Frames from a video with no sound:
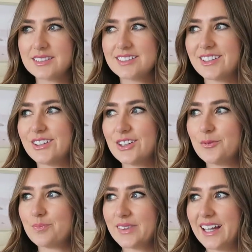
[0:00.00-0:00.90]
So
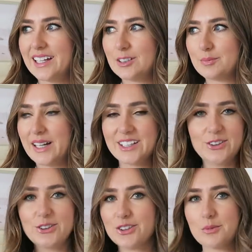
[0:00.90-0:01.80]
I
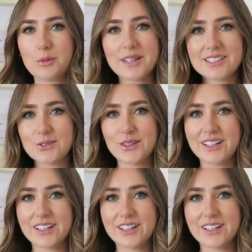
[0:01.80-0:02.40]
knew the moment I saw it,